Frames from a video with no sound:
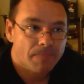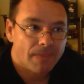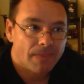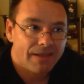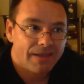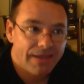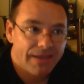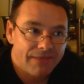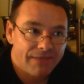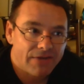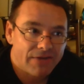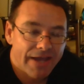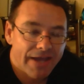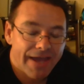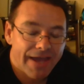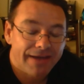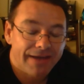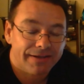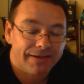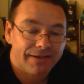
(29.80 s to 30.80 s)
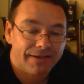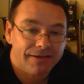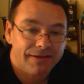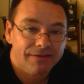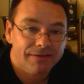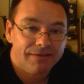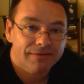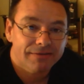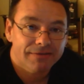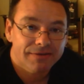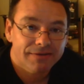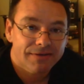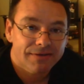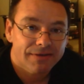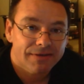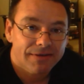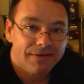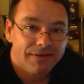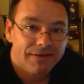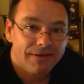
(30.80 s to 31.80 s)
even-handed
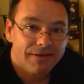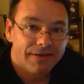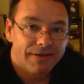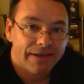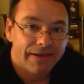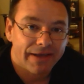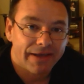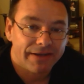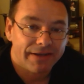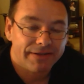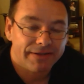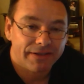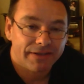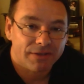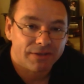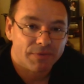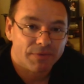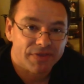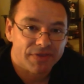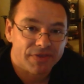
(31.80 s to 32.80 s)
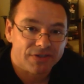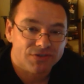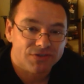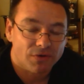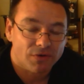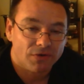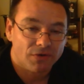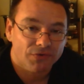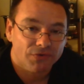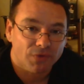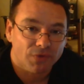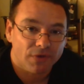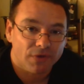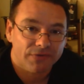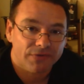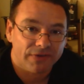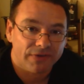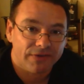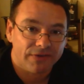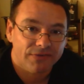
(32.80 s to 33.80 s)
in dealing with the historical
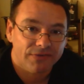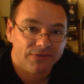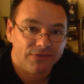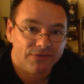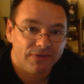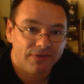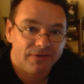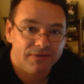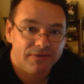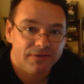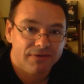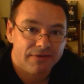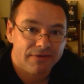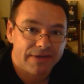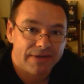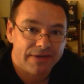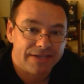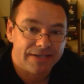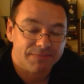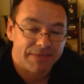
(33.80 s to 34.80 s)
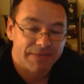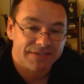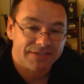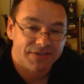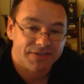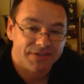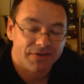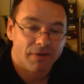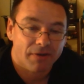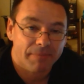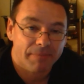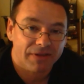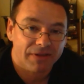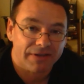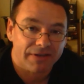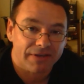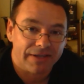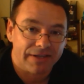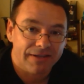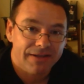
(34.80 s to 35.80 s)
sources as best to their
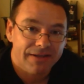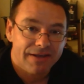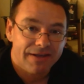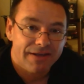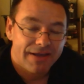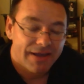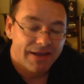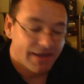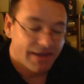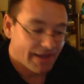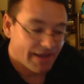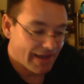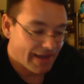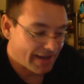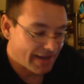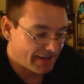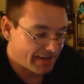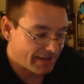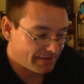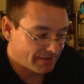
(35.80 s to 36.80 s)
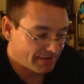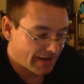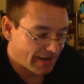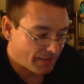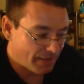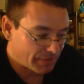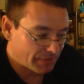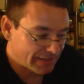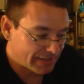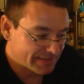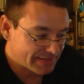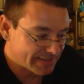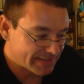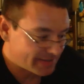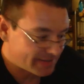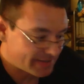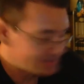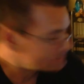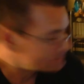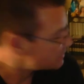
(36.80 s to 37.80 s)
ability. And I would like to say
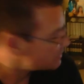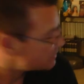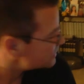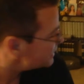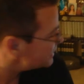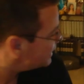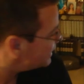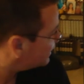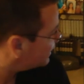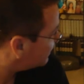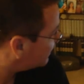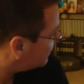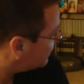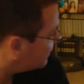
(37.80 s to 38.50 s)
this person here,